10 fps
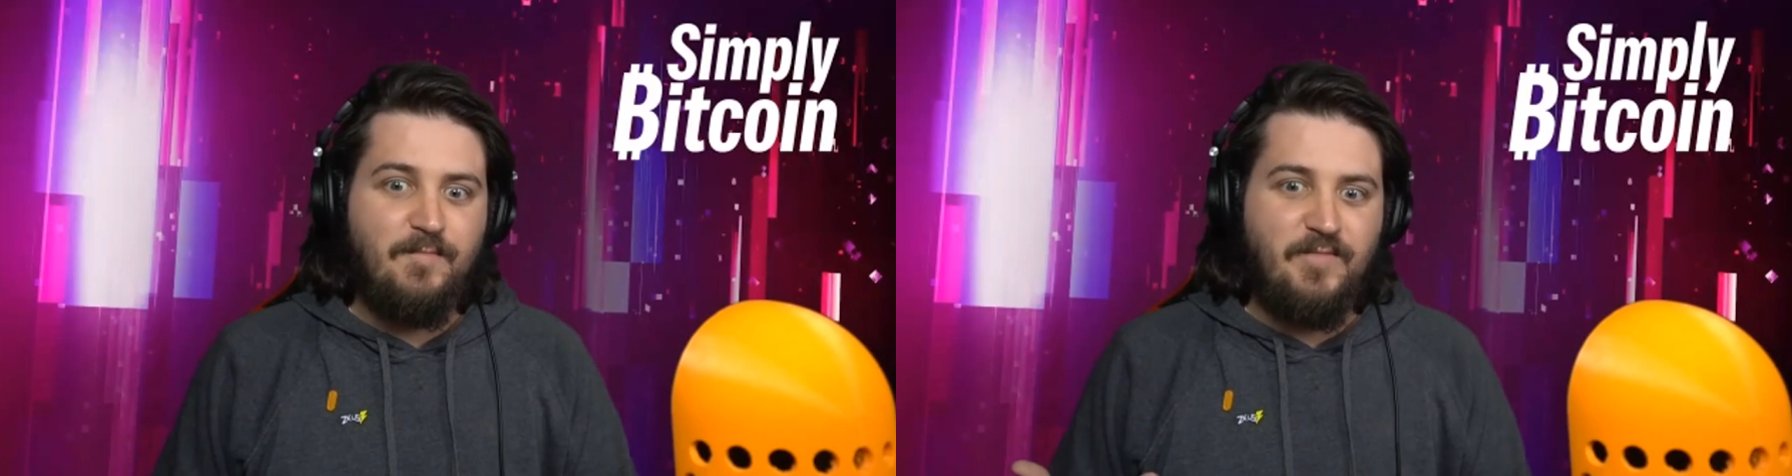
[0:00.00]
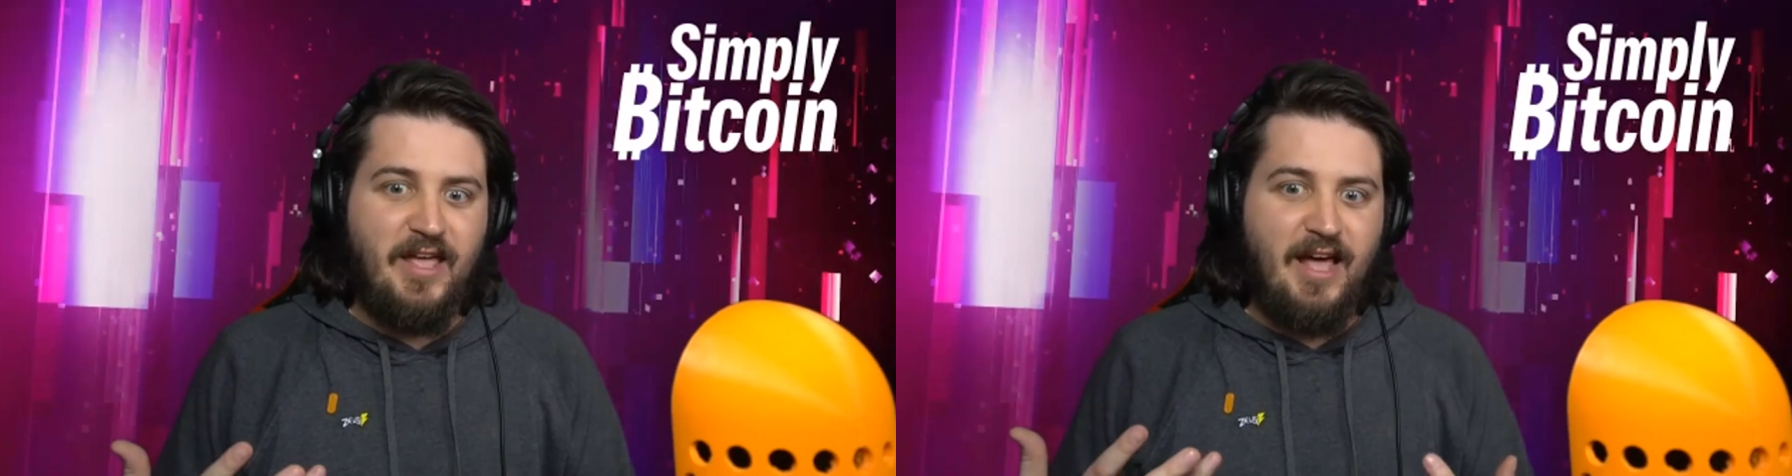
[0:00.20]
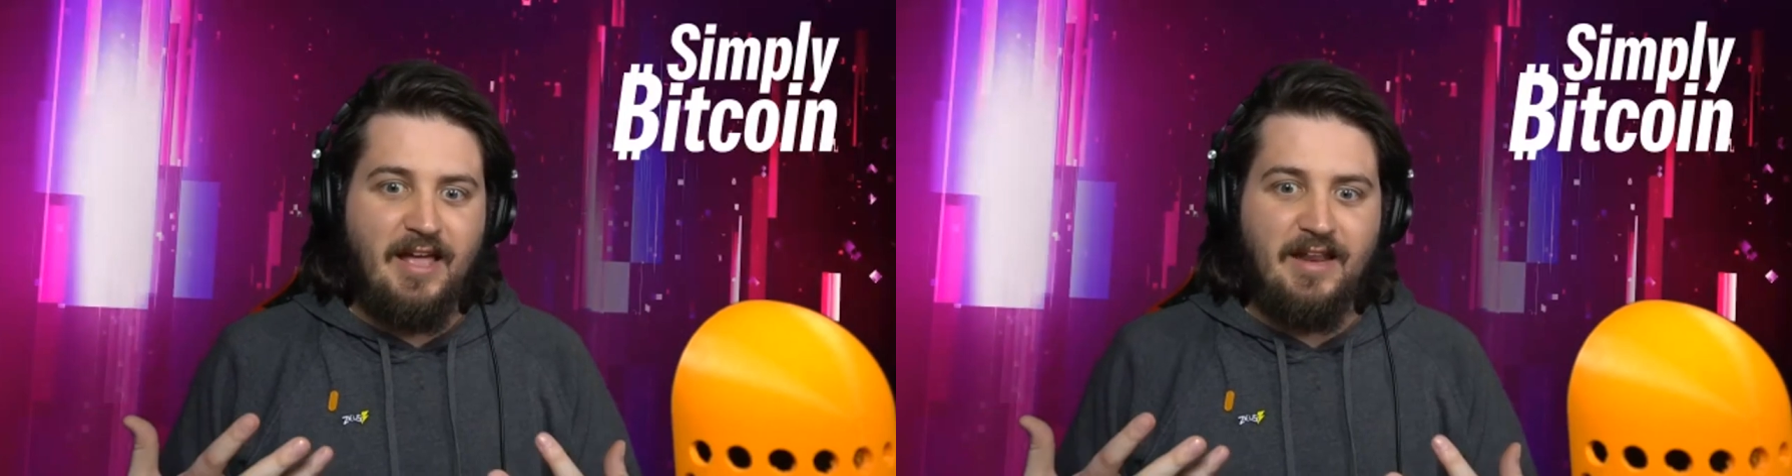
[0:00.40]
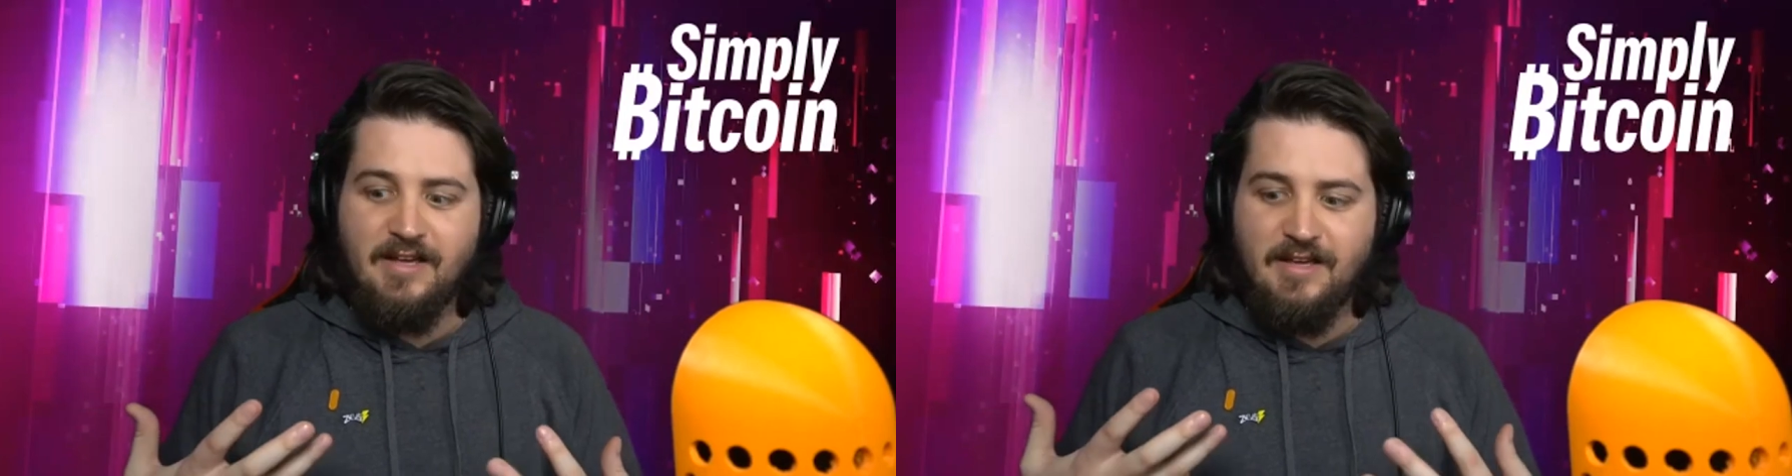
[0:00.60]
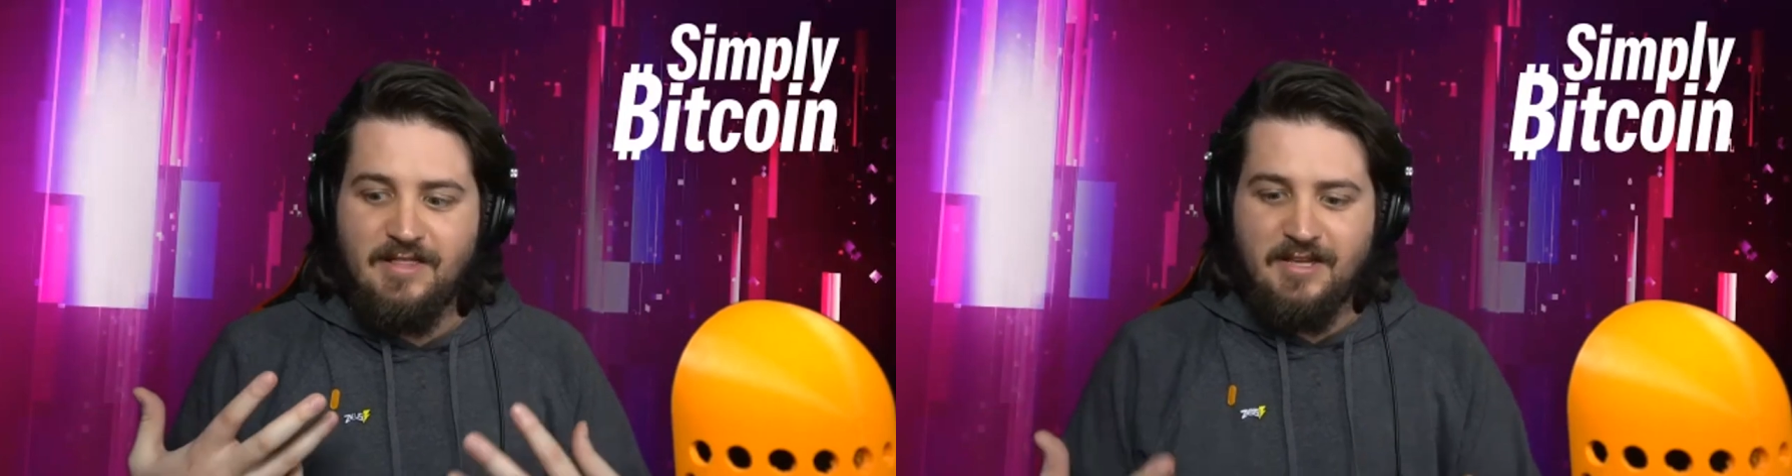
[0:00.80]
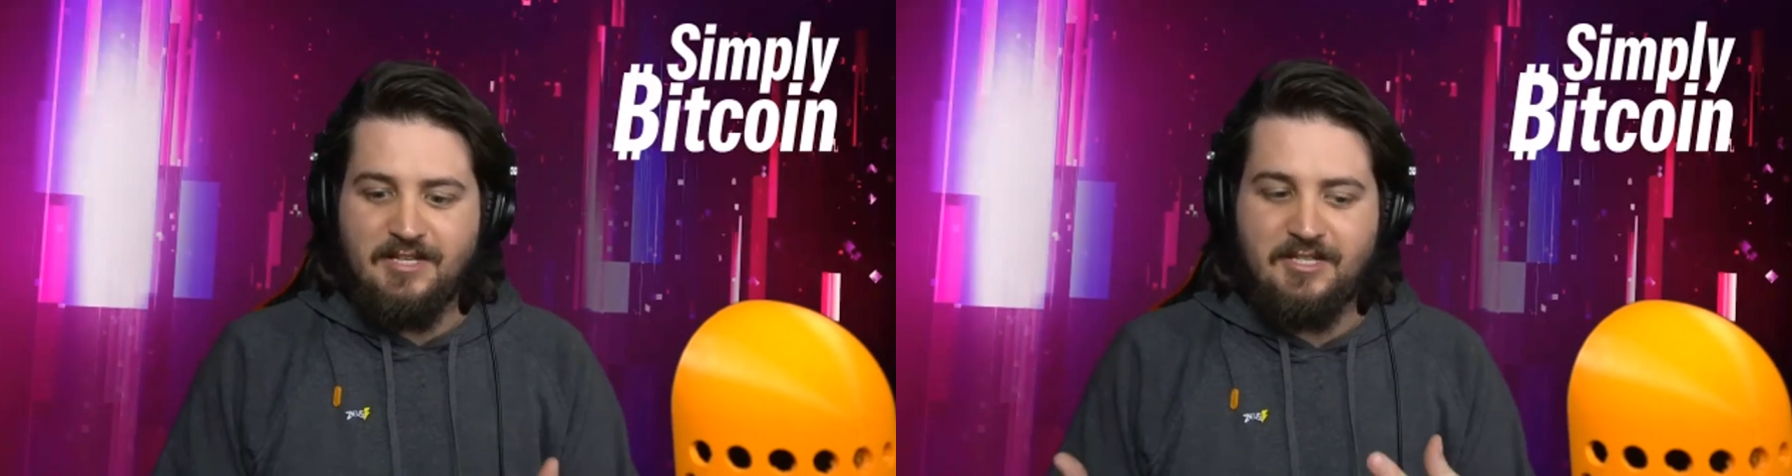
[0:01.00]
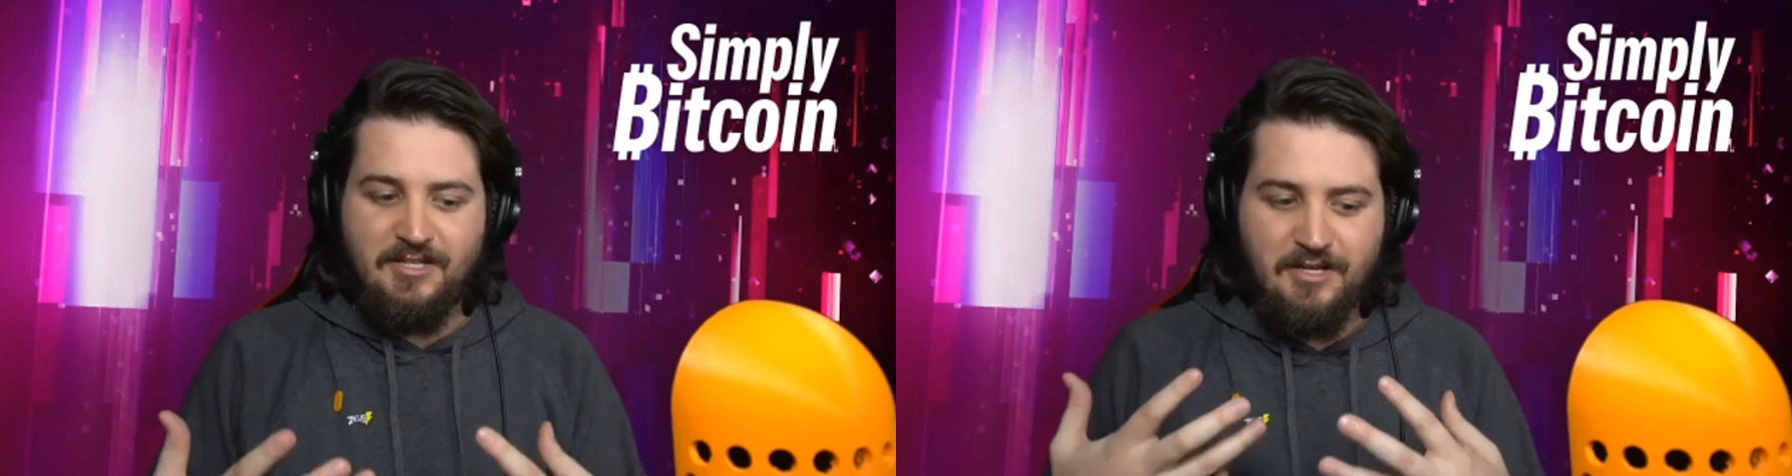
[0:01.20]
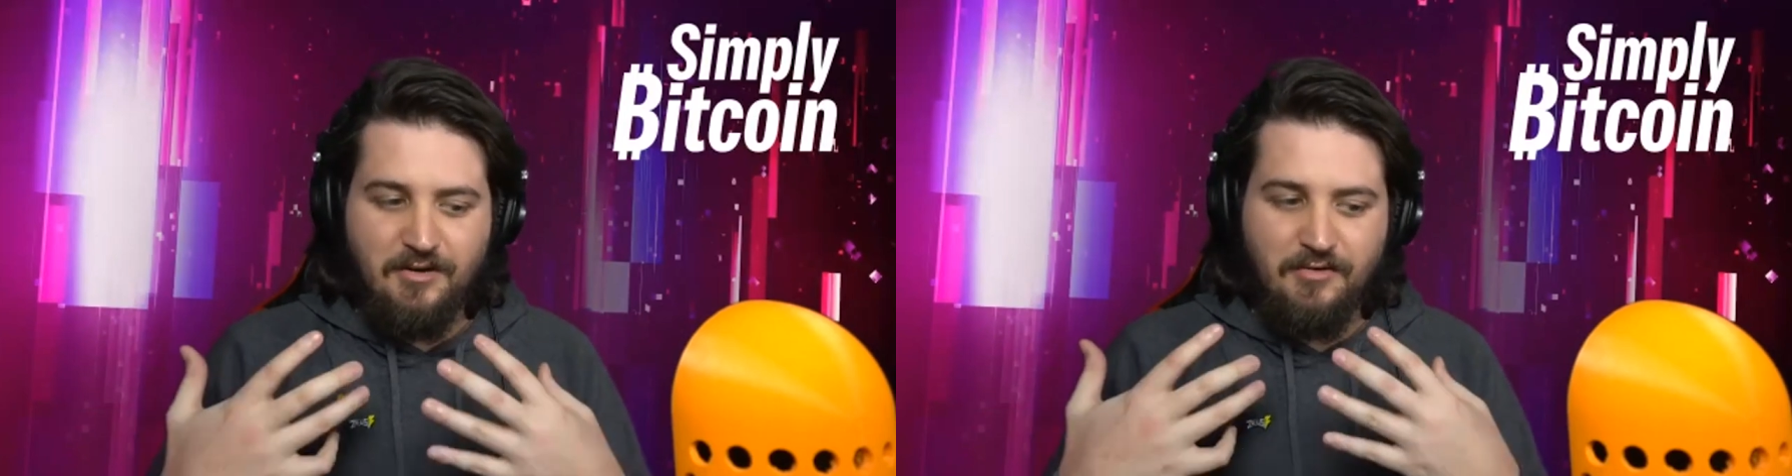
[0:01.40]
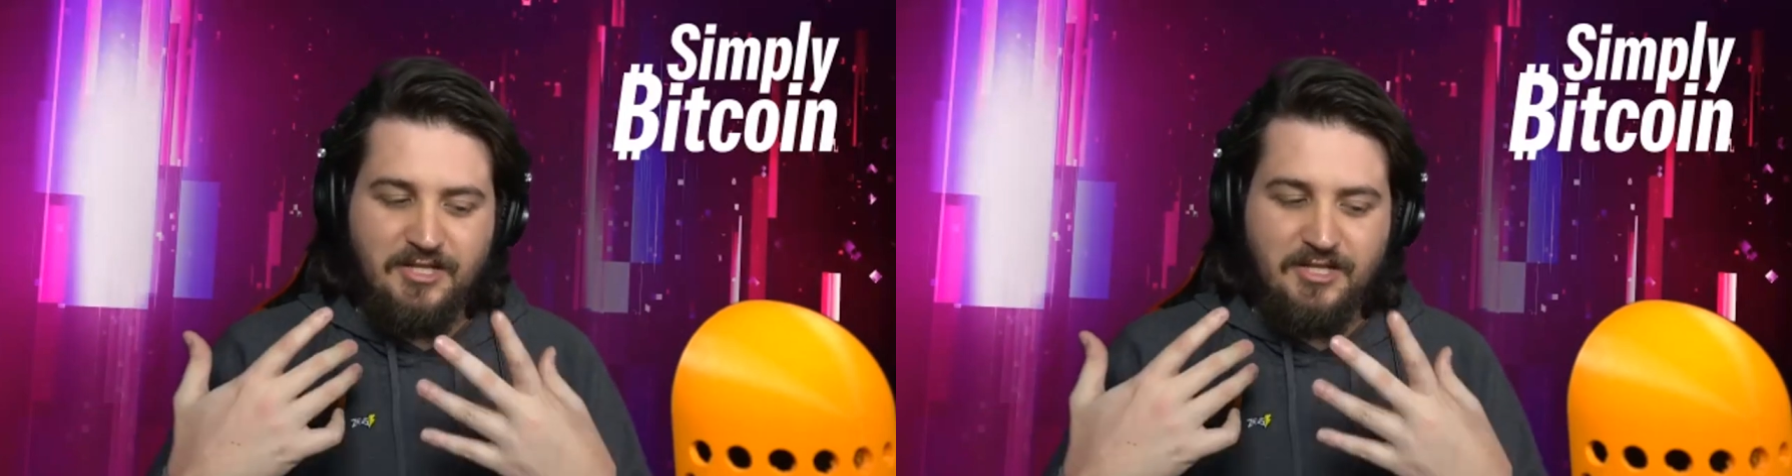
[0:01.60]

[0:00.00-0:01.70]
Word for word: that this you know